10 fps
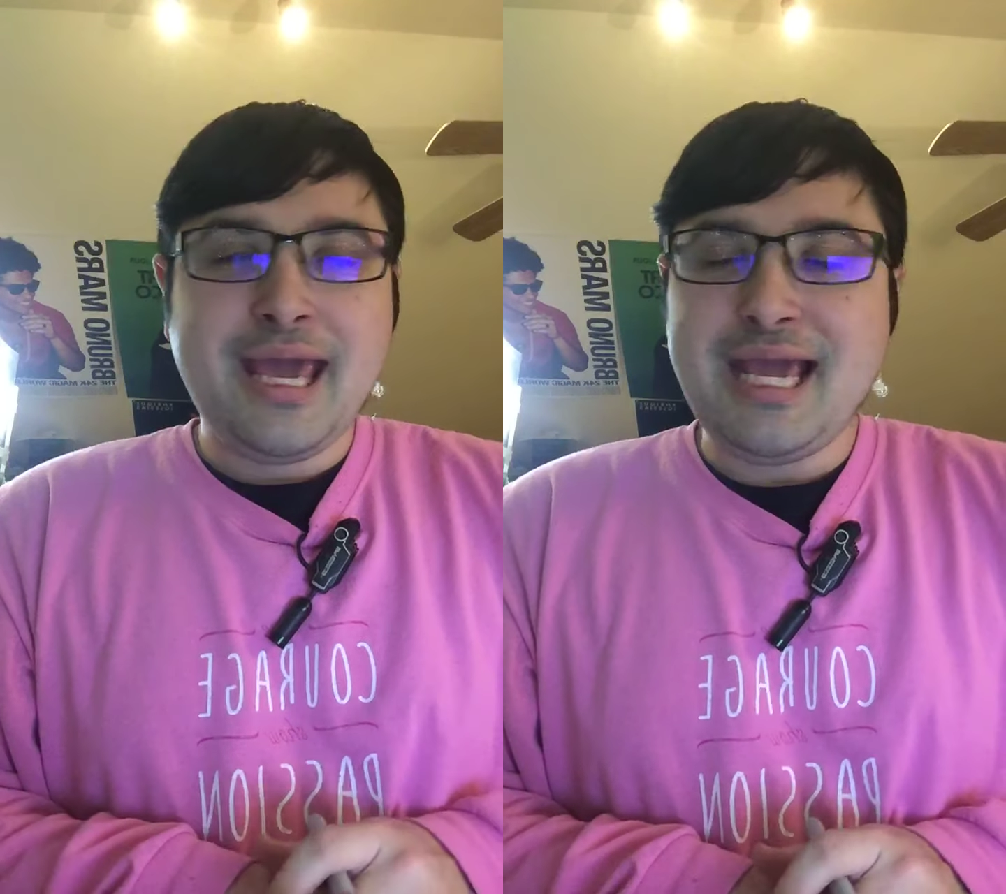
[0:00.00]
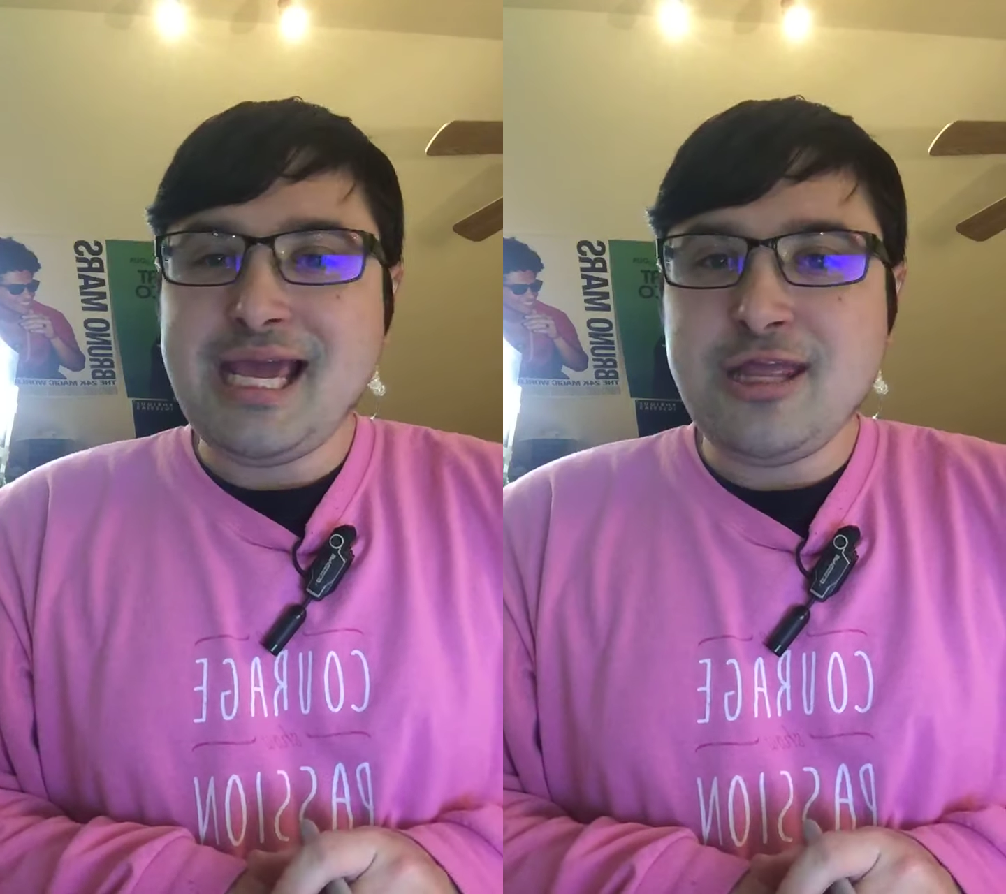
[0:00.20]

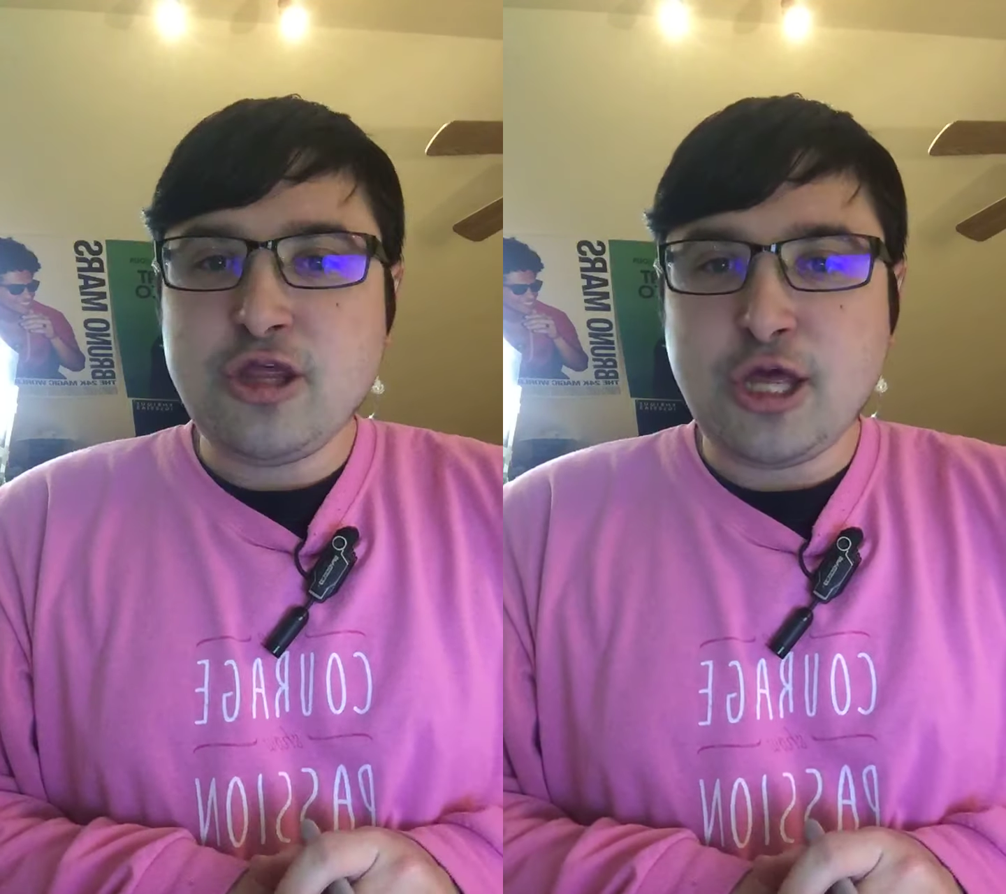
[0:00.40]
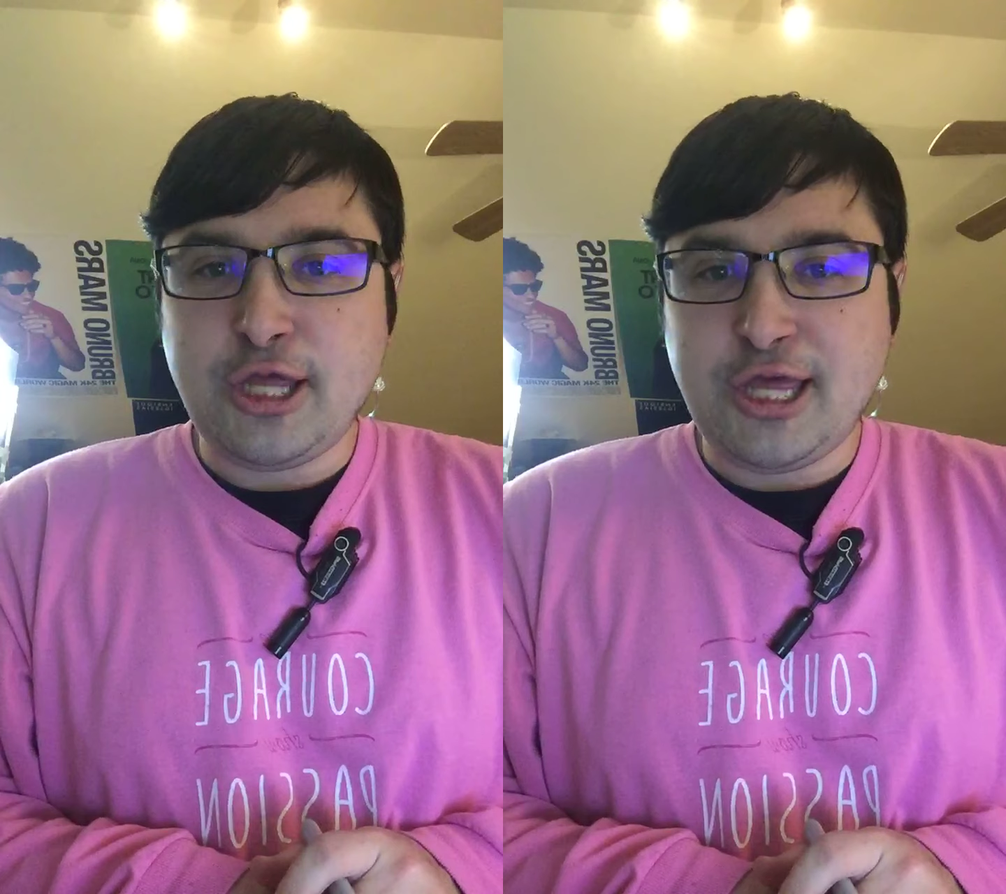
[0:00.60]

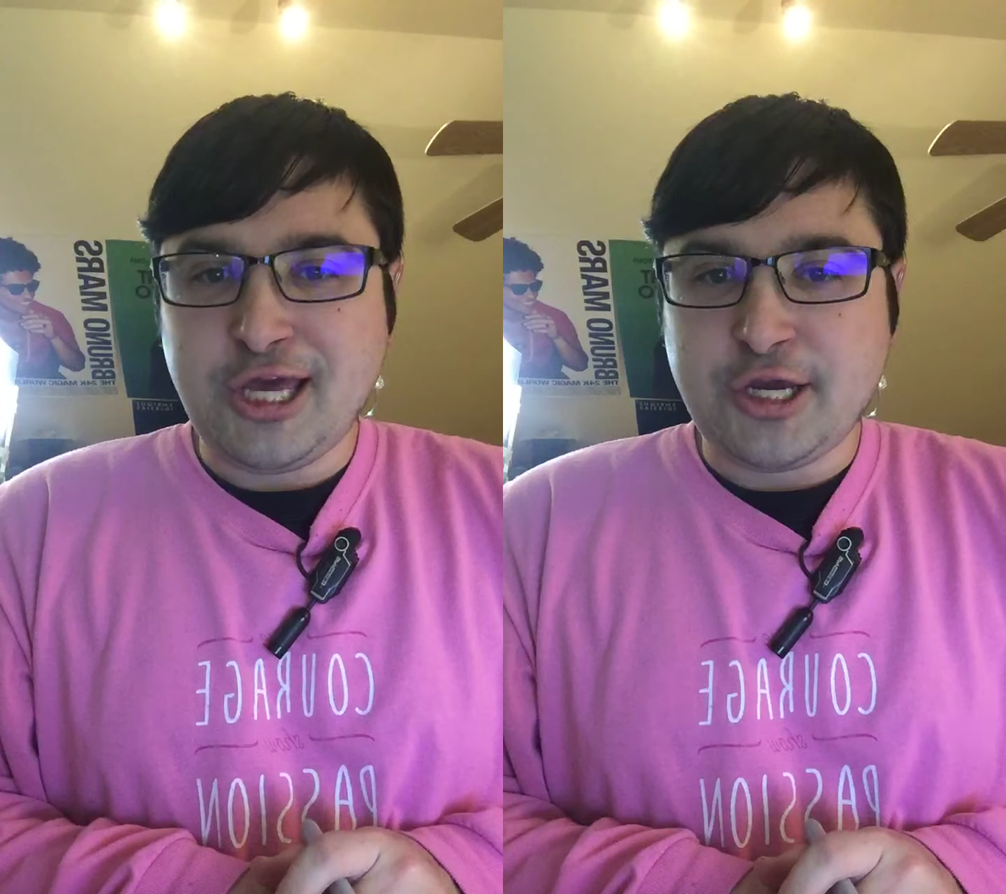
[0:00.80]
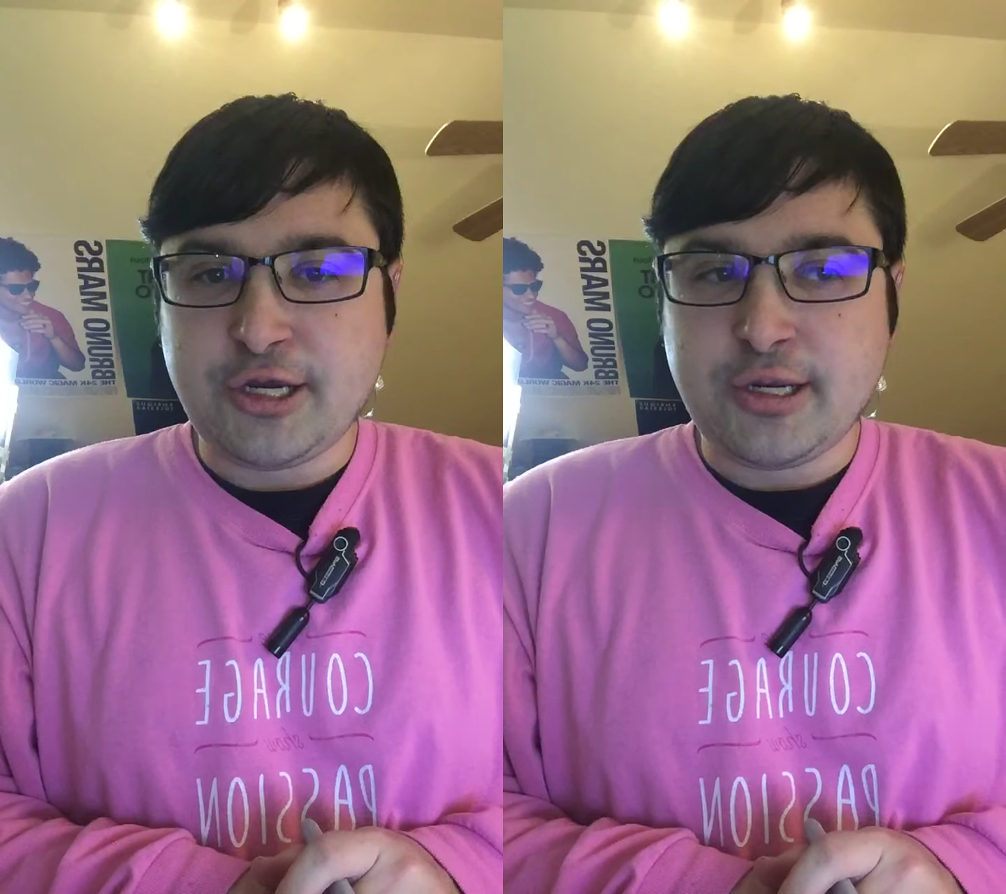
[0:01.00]
Each
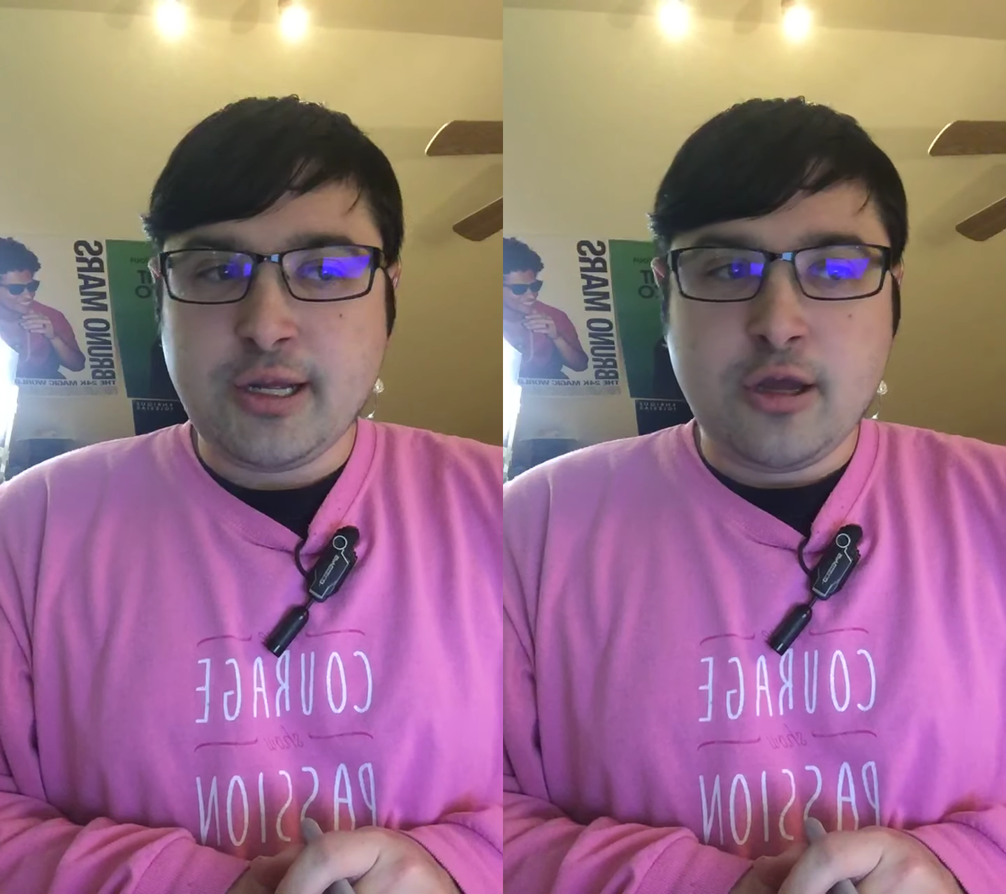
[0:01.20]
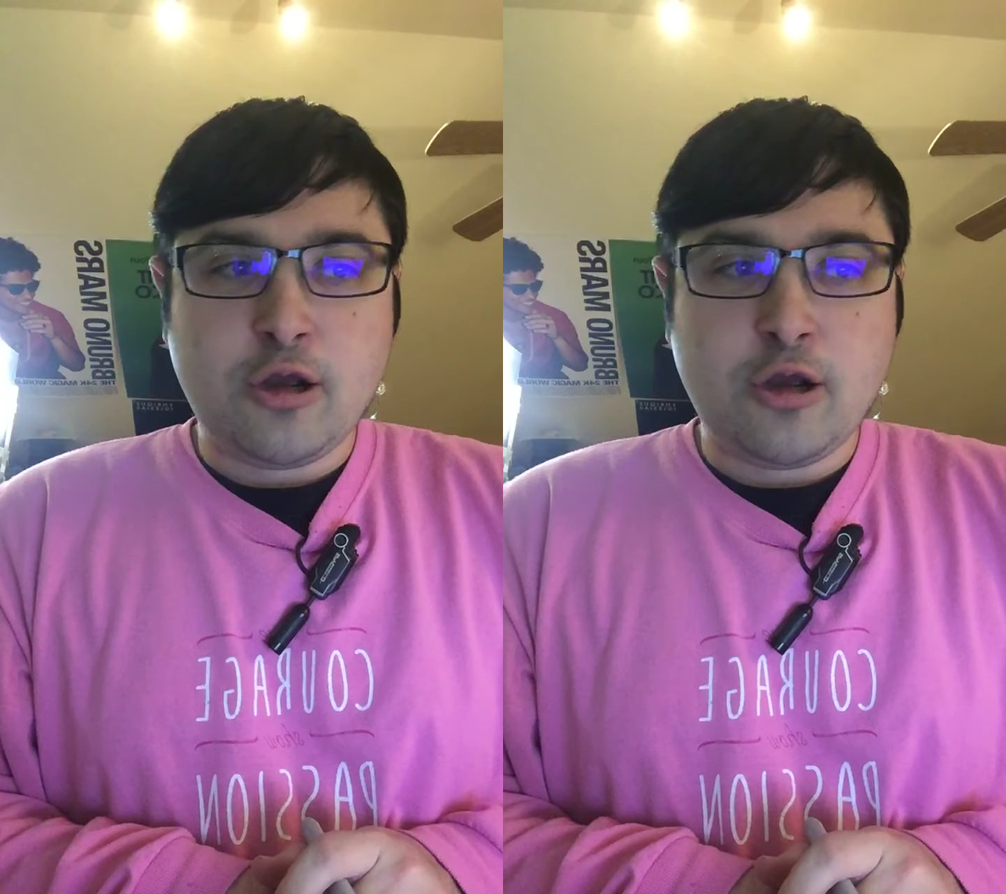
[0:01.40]
year,